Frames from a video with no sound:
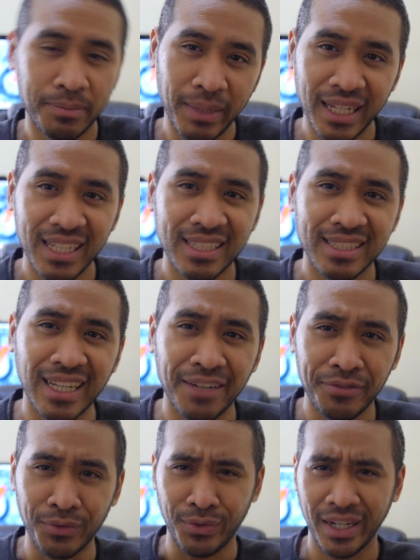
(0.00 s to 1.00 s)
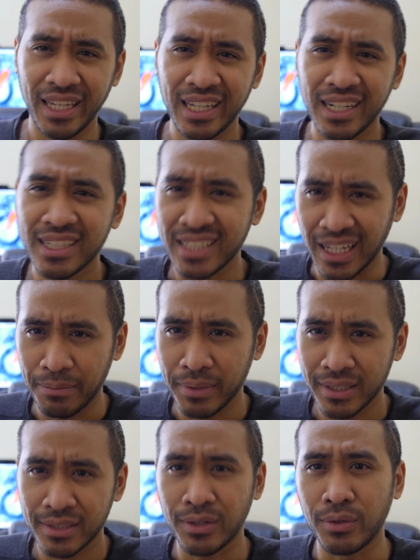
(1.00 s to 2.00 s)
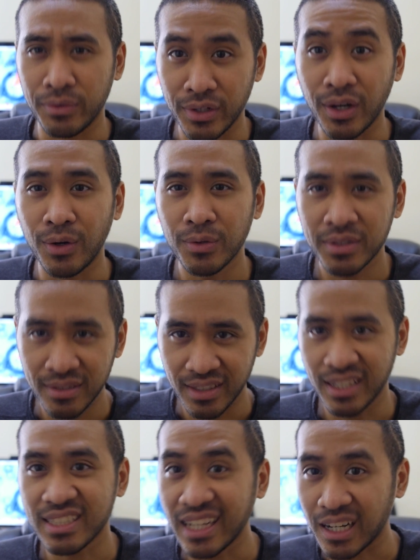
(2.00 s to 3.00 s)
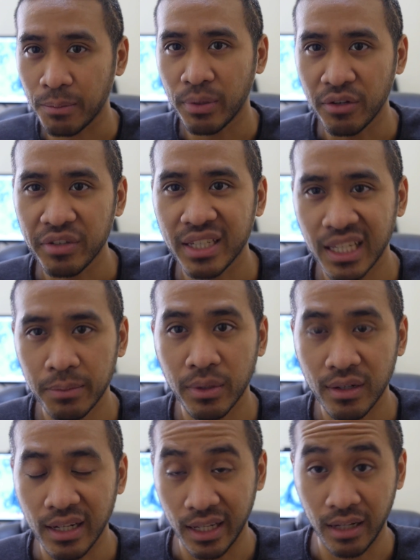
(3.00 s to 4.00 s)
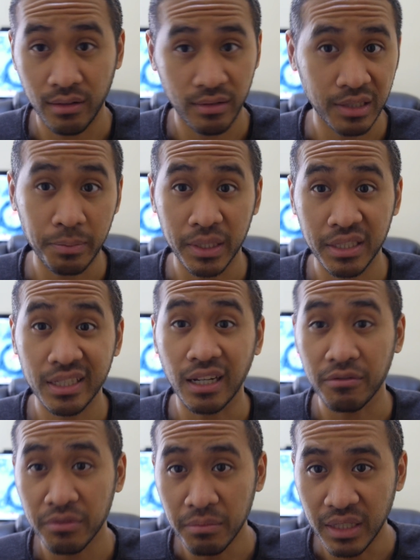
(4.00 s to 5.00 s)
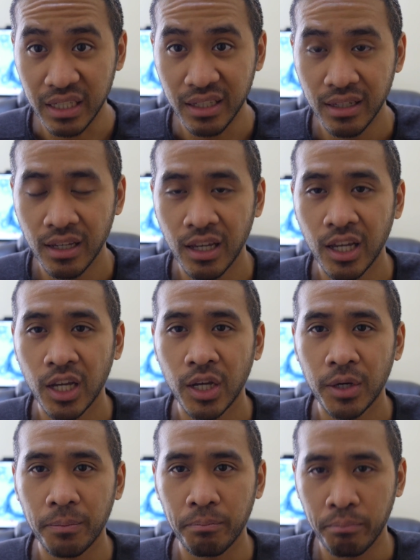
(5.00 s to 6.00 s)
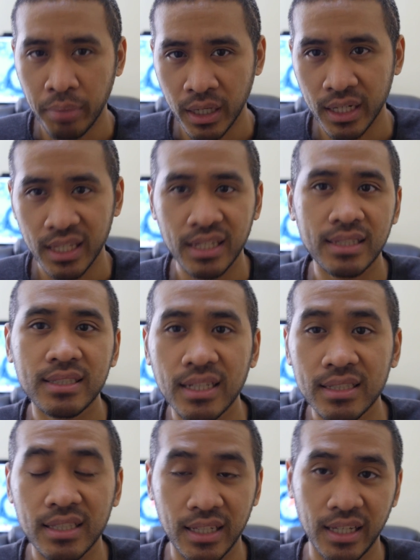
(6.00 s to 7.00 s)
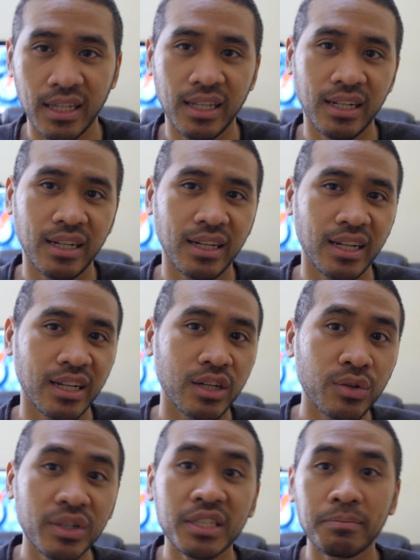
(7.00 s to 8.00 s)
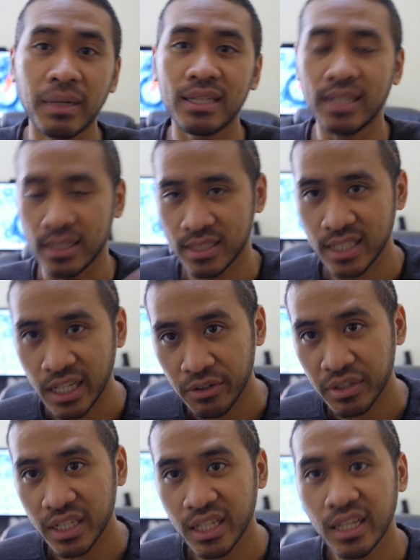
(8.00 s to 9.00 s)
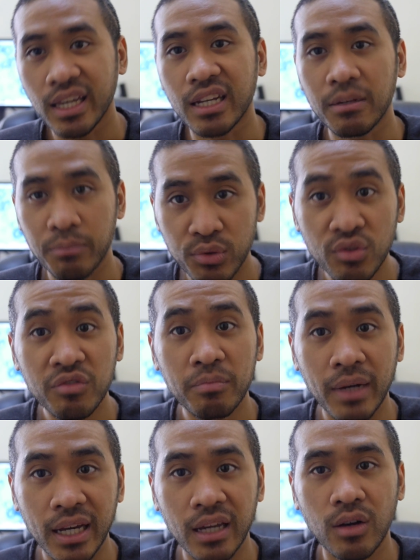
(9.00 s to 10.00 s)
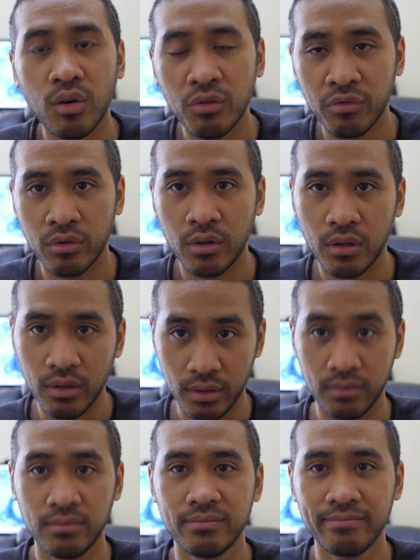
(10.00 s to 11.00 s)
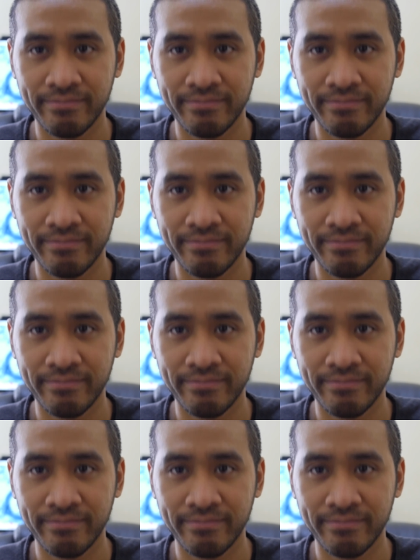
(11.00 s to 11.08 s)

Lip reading: It's mainly designed for right-handed typists, so no, it's not a perfect keyboard layout, especially not for me. But in a sense, it increased my dexterity and improved my overall